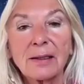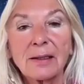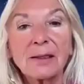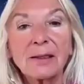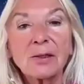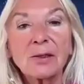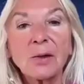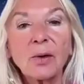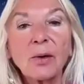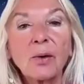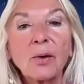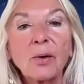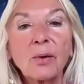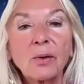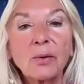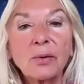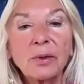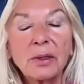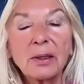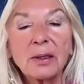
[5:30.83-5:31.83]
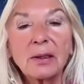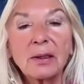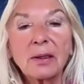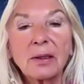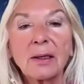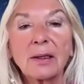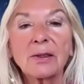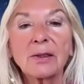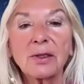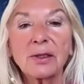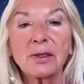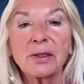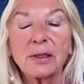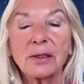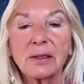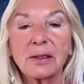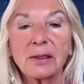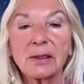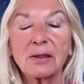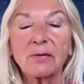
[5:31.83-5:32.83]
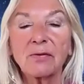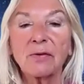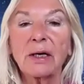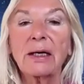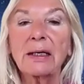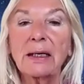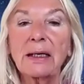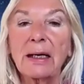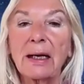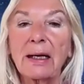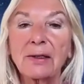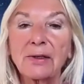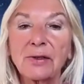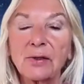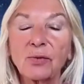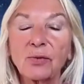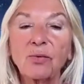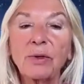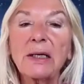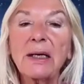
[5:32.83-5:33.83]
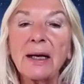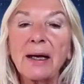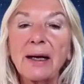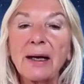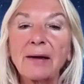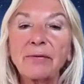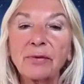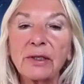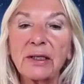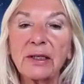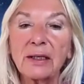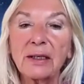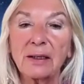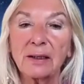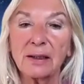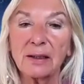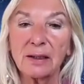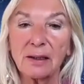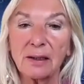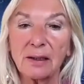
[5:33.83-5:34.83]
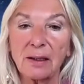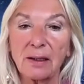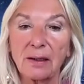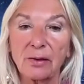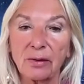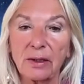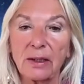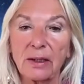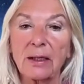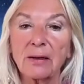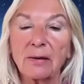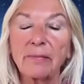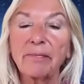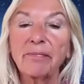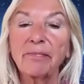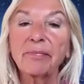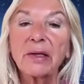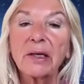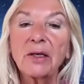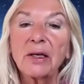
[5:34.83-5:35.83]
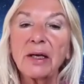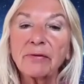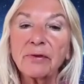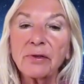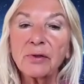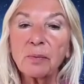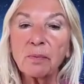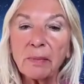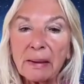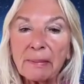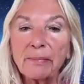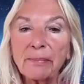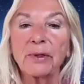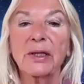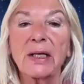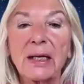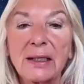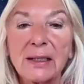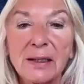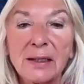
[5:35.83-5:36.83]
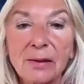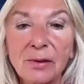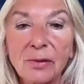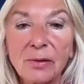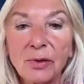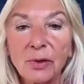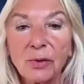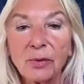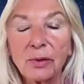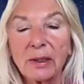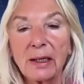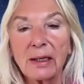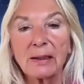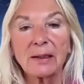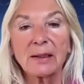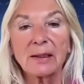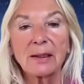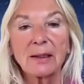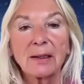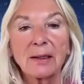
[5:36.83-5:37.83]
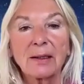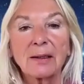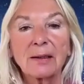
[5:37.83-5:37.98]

has its own consciousness, divine light. So we have within us the inner healer. You have to remember that so you don't get,